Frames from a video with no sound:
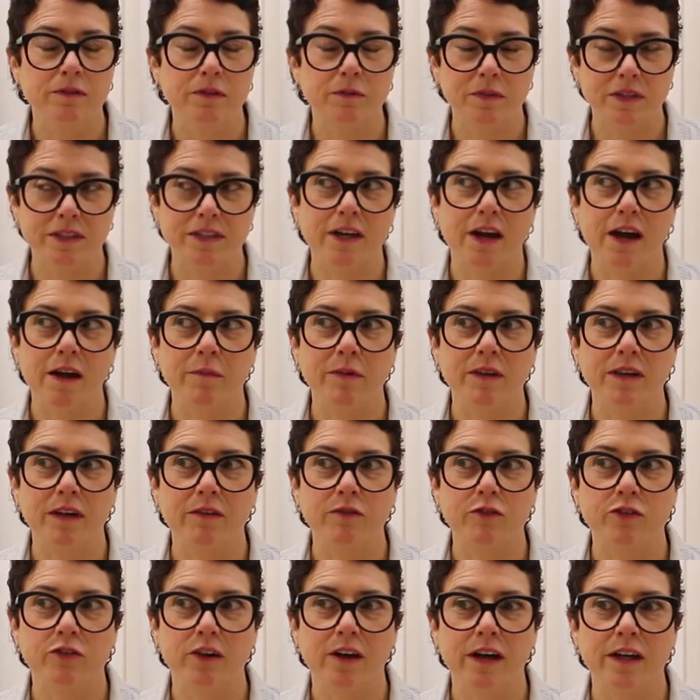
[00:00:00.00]
from the time that
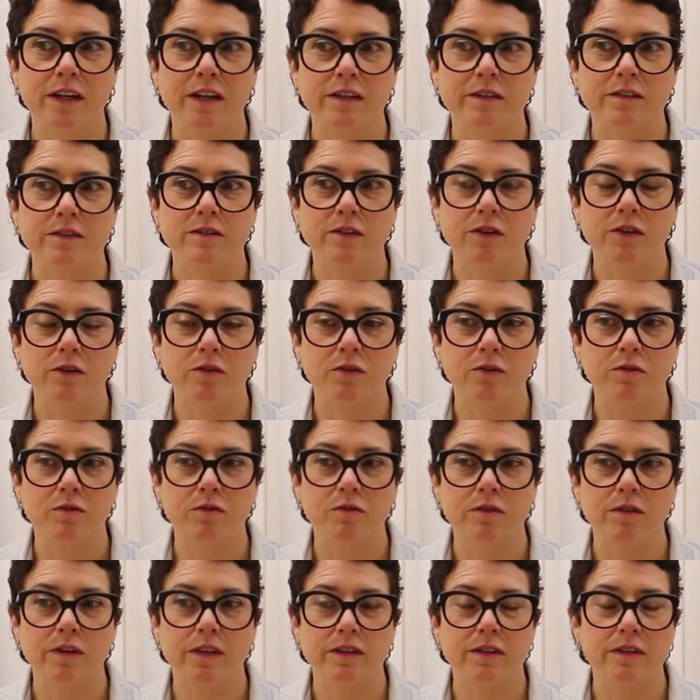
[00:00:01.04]
I've shot it.
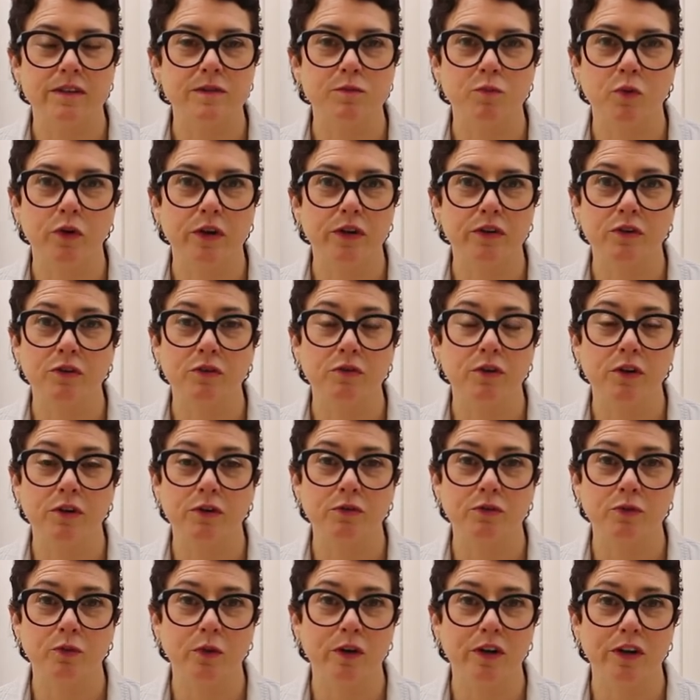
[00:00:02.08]
So at this point, who
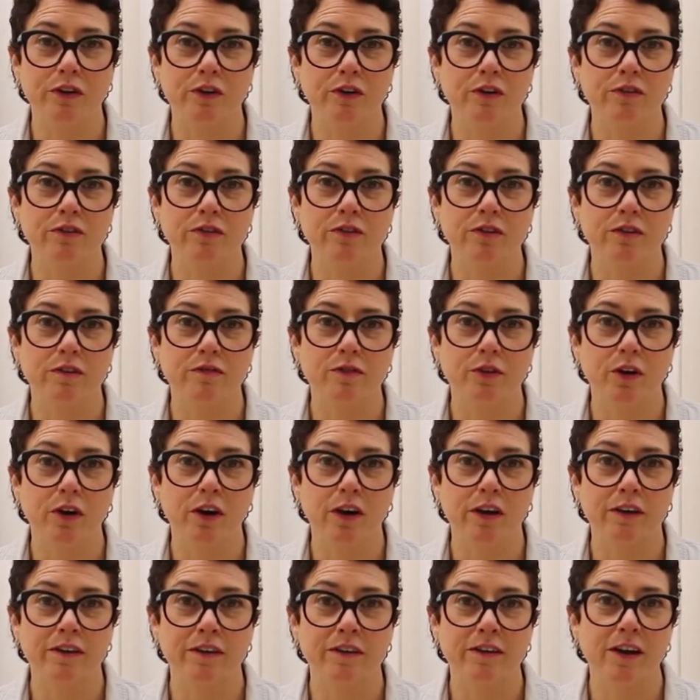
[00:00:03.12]
knows what on earth could have
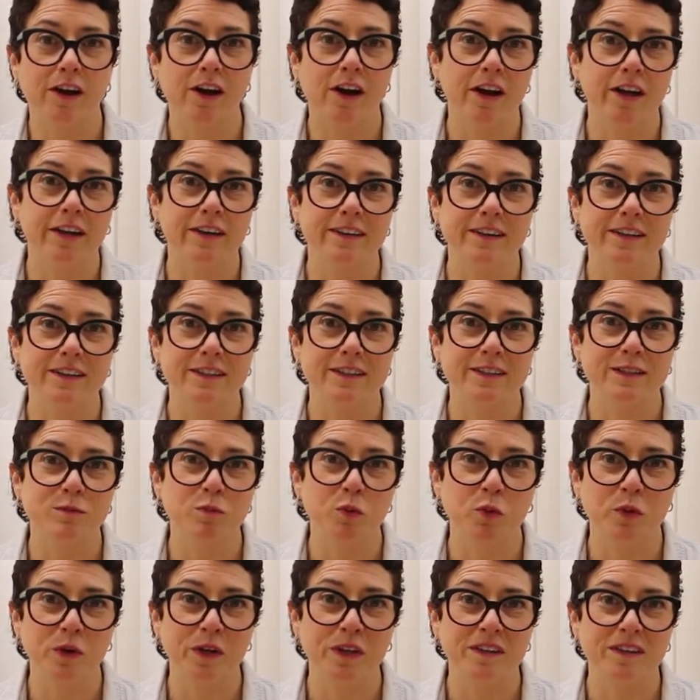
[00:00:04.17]
gone on at this
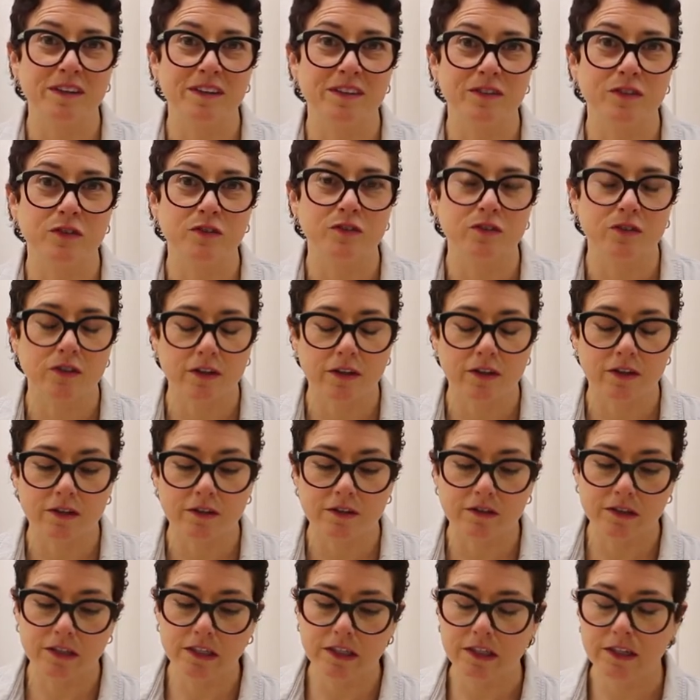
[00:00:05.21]
point in this
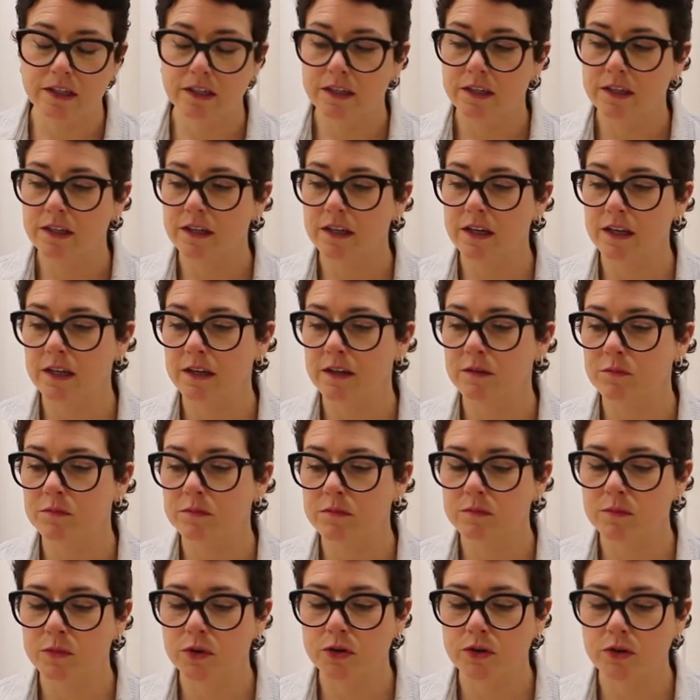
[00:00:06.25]
year.
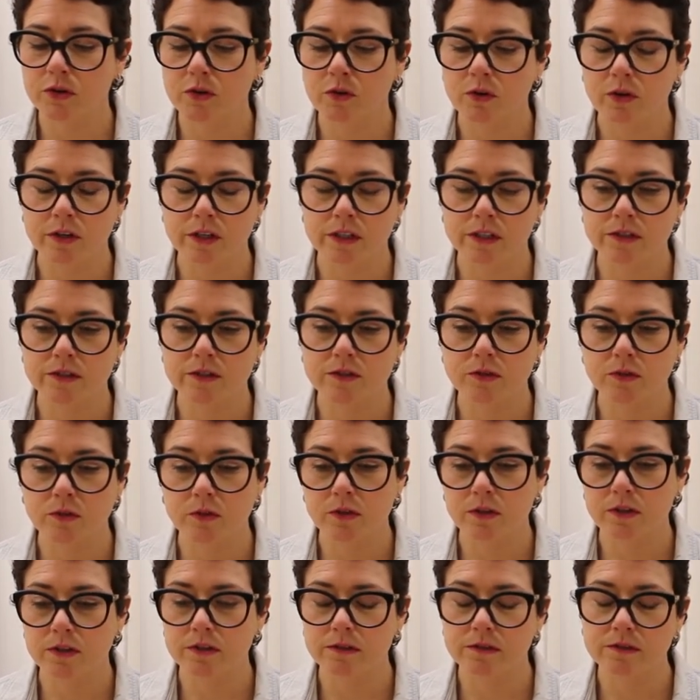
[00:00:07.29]
Um, murder hornets
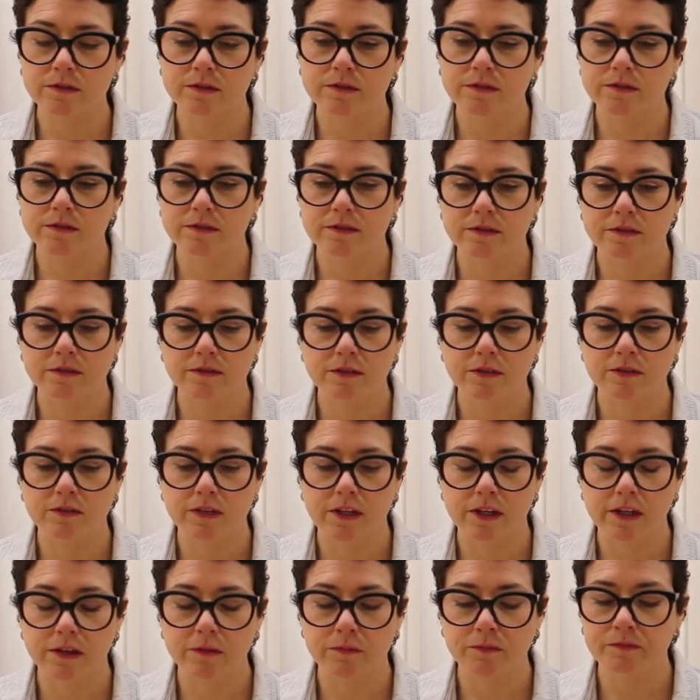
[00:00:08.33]
or,
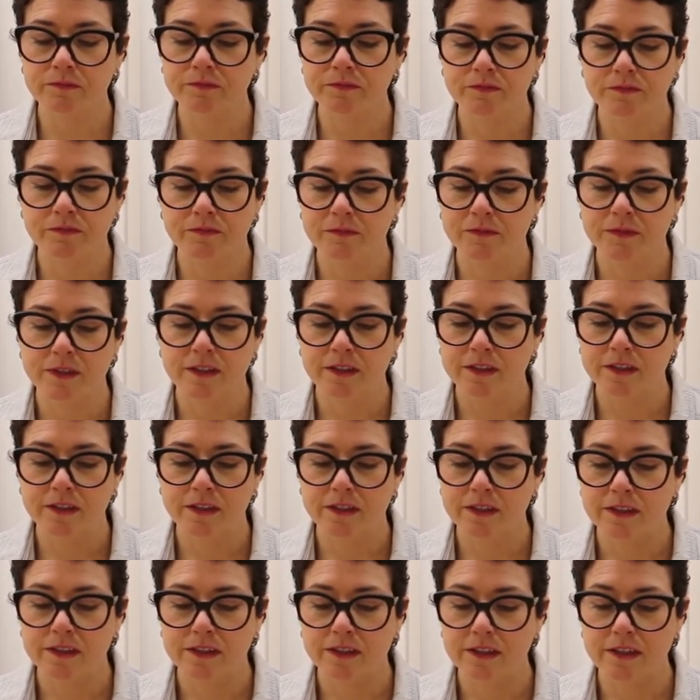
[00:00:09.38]
um,
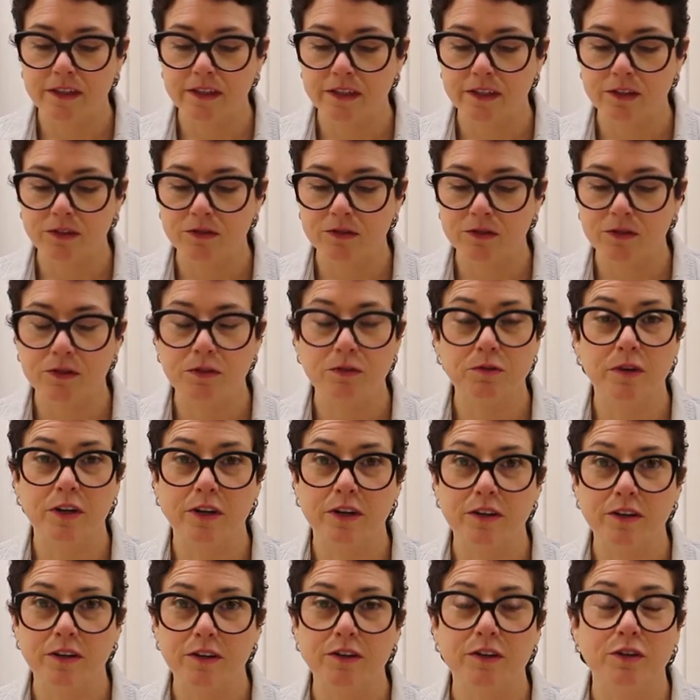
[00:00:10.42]
you know, who,
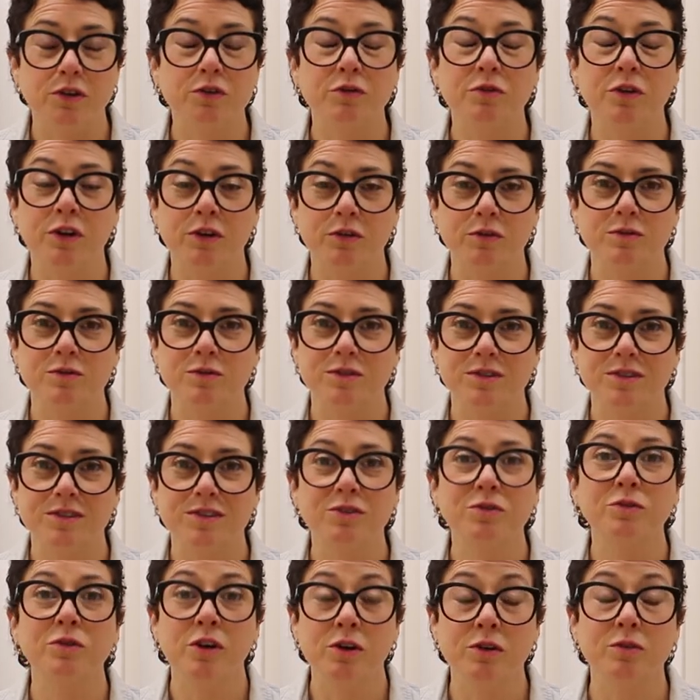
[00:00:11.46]
uh, who knows?
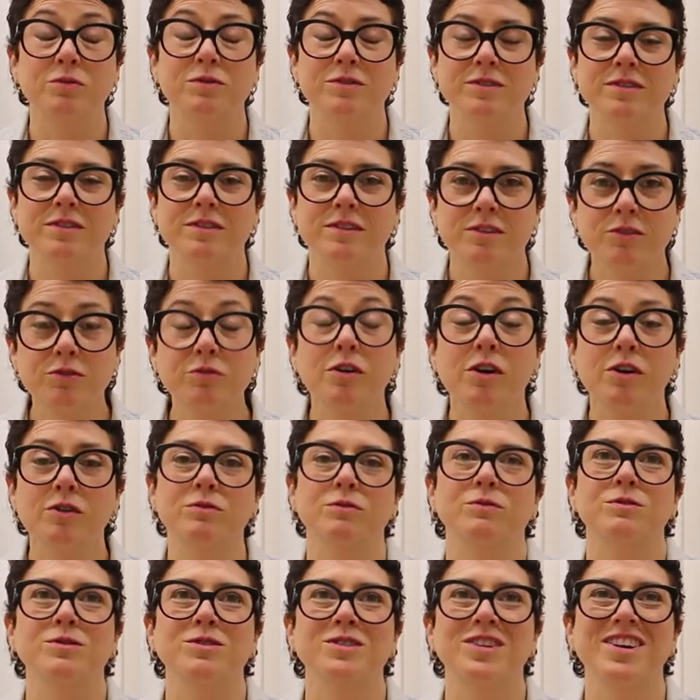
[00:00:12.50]
Who knows? Who
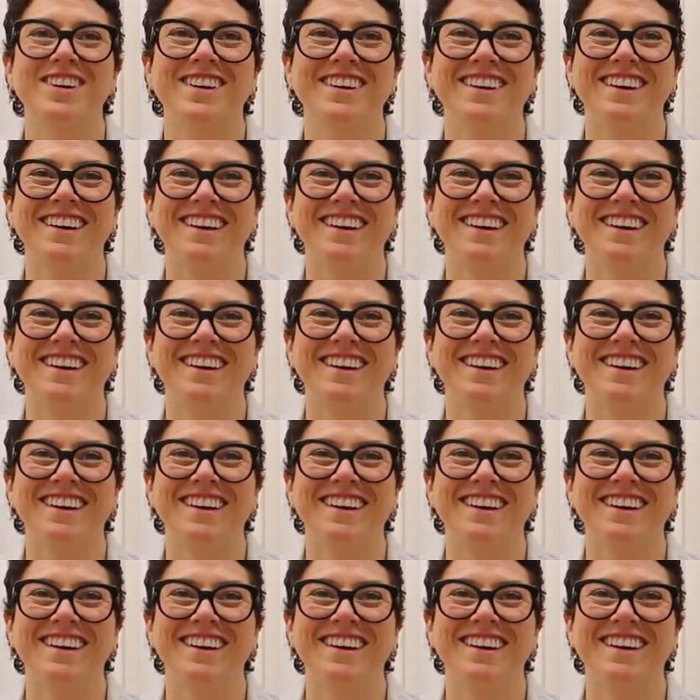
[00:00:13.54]
knows